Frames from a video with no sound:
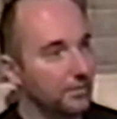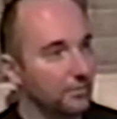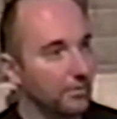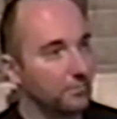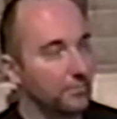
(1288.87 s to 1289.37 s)
You know,
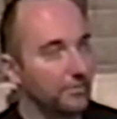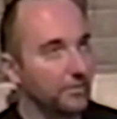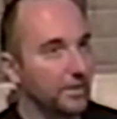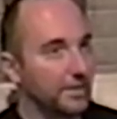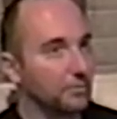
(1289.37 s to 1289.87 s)
mm-hmm. some I
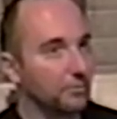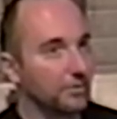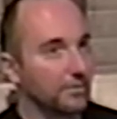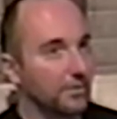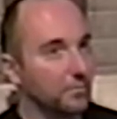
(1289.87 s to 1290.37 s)
felt like he
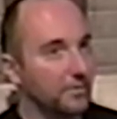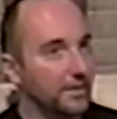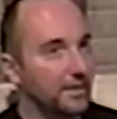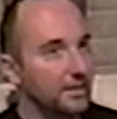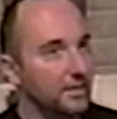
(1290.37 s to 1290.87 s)
was really
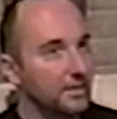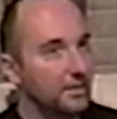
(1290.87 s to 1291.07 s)
someone that